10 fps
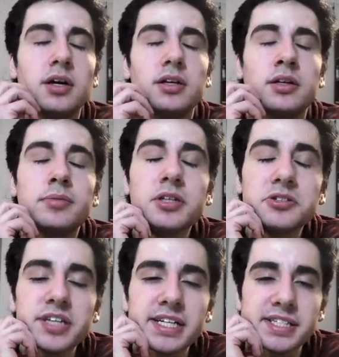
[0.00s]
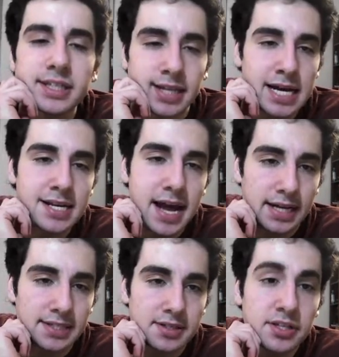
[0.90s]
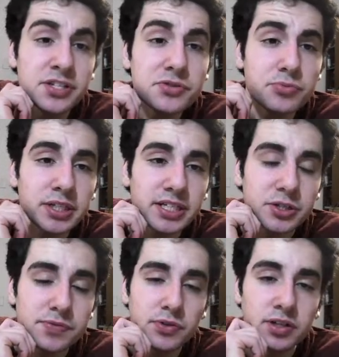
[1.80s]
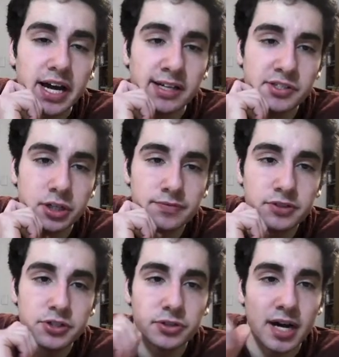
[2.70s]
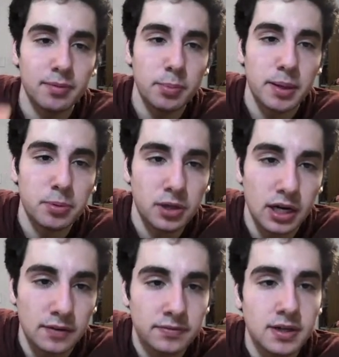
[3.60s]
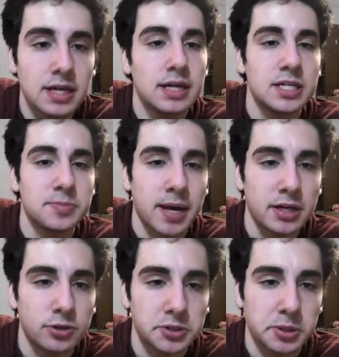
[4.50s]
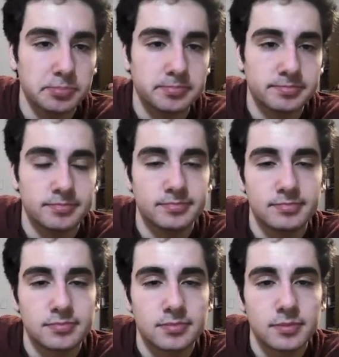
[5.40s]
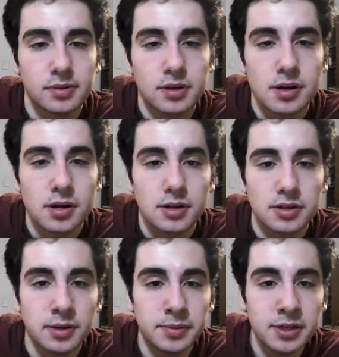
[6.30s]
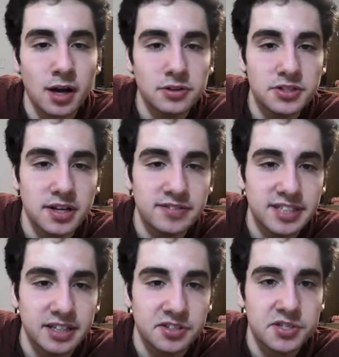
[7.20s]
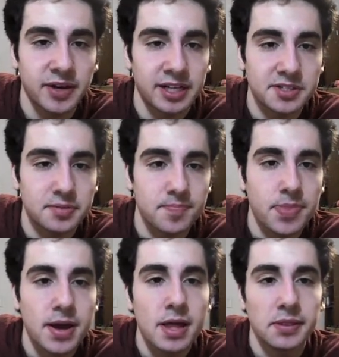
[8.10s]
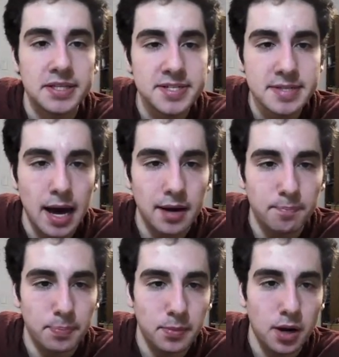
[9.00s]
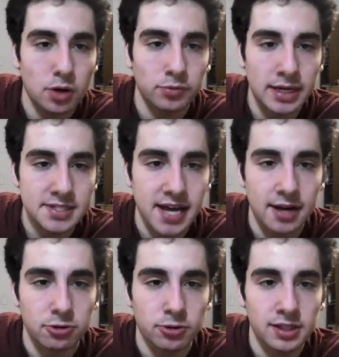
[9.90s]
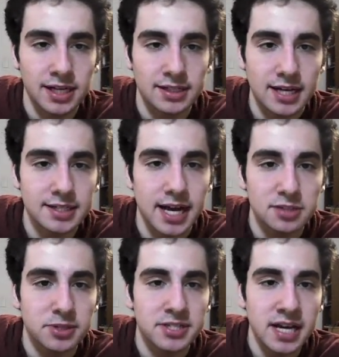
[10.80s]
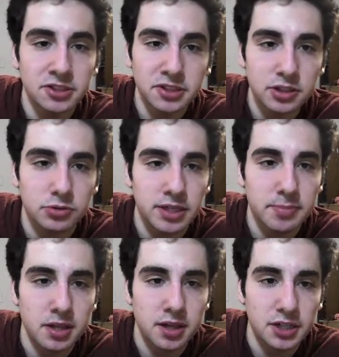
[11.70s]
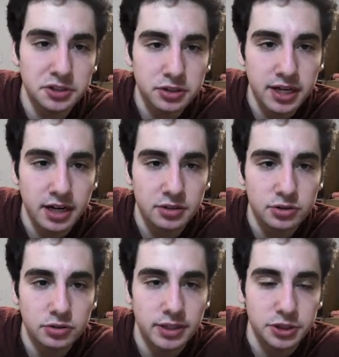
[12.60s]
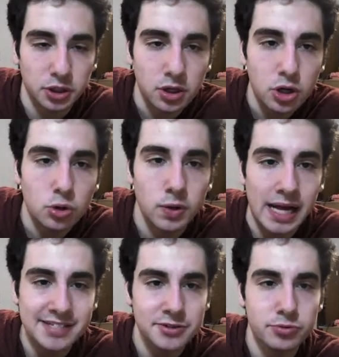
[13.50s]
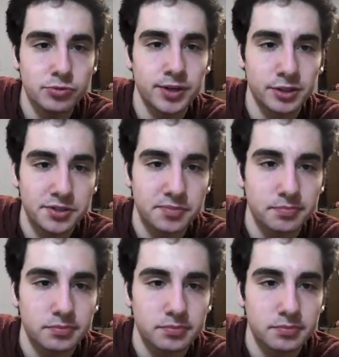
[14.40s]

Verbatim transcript: Number 118, Latinx. This is really useful and a term for describing people of Hispanic origin. Number 117, Sphinx. This is not a race category like Latinx, but is actually a Greek mythological creature who will ask you riddles.